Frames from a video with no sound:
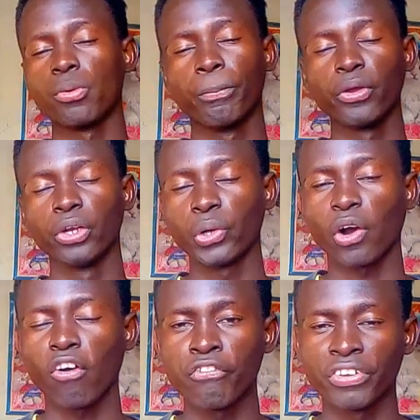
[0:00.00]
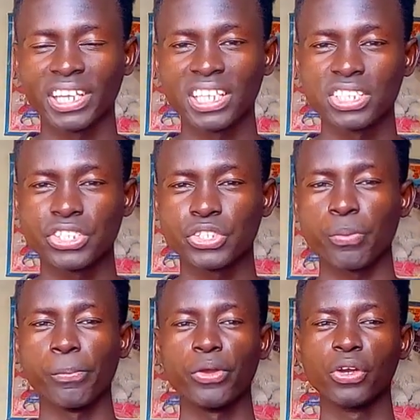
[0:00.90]
build your confidence,
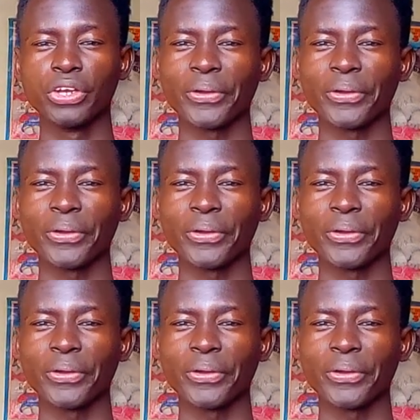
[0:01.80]
to build